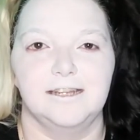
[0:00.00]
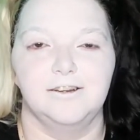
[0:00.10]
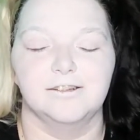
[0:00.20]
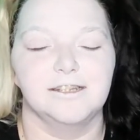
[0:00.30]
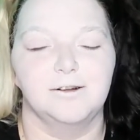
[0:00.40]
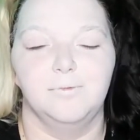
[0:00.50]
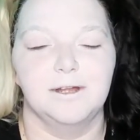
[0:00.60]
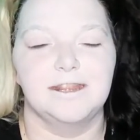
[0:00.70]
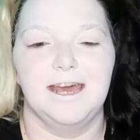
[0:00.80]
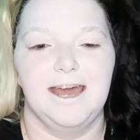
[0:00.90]
And you're just like,
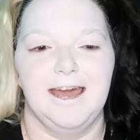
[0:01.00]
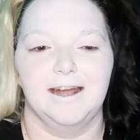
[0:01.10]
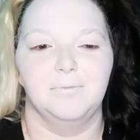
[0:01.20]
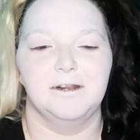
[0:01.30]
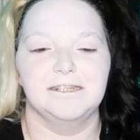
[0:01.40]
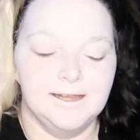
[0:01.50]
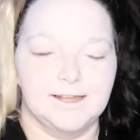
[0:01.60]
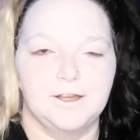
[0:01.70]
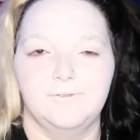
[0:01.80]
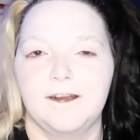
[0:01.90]
what the heck? But it's
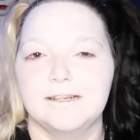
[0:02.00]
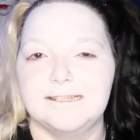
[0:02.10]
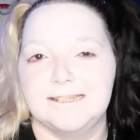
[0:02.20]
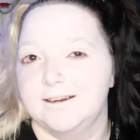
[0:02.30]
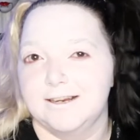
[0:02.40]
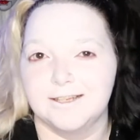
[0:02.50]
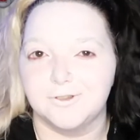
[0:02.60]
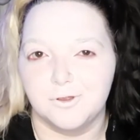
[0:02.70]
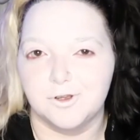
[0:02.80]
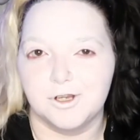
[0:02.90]
like they're very
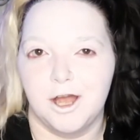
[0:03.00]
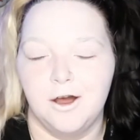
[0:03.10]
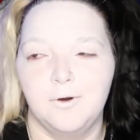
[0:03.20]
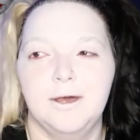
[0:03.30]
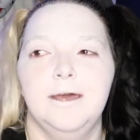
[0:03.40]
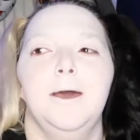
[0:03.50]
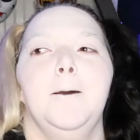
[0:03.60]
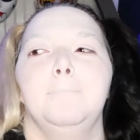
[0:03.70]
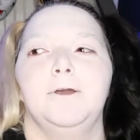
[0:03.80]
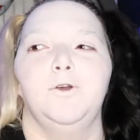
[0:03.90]
serious with the show,
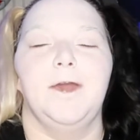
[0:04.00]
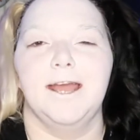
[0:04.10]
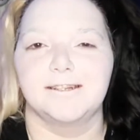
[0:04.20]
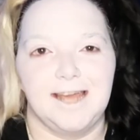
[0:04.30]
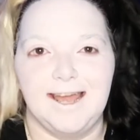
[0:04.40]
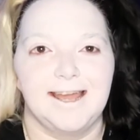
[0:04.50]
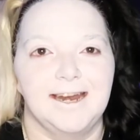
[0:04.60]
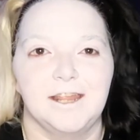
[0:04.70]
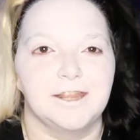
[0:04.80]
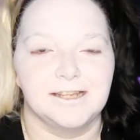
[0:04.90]
but you can't take
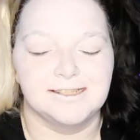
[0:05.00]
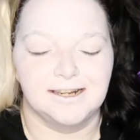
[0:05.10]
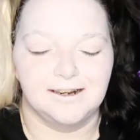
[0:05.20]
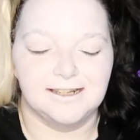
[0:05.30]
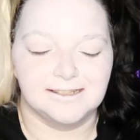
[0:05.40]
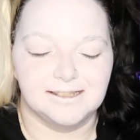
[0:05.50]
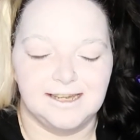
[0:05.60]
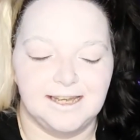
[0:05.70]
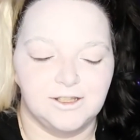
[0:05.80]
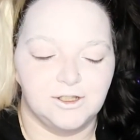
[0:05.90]
anything
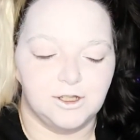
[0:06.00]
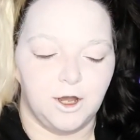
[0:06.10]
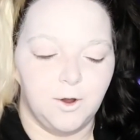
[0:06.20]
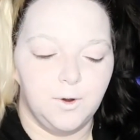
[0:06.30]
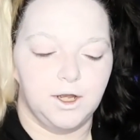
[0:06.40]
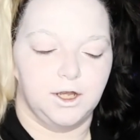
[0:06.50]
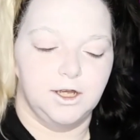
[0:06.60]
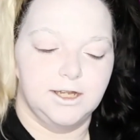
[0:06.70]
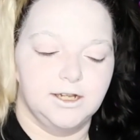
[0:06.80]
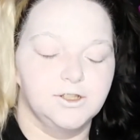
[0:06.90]
seriously. It's so
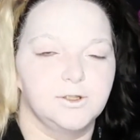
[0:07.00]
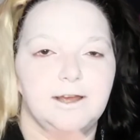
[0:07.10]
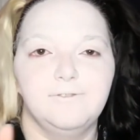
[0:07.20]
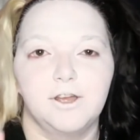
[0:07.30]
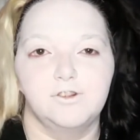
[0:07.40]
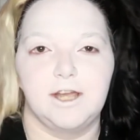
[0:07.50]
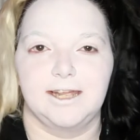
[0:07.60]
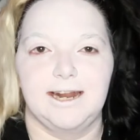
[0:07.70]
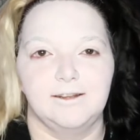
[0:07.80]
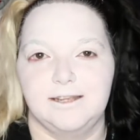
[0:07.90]
good. So definitely go check
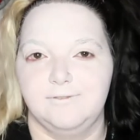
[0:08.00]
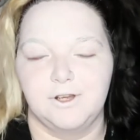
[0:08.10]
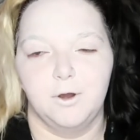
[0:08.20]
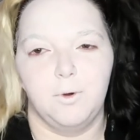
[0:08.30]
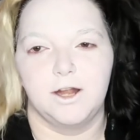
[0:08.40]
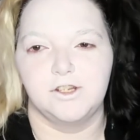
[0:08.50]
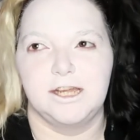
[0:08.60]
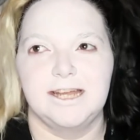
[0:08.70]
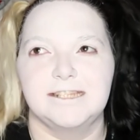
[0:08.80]
it out. Definitely go watch it.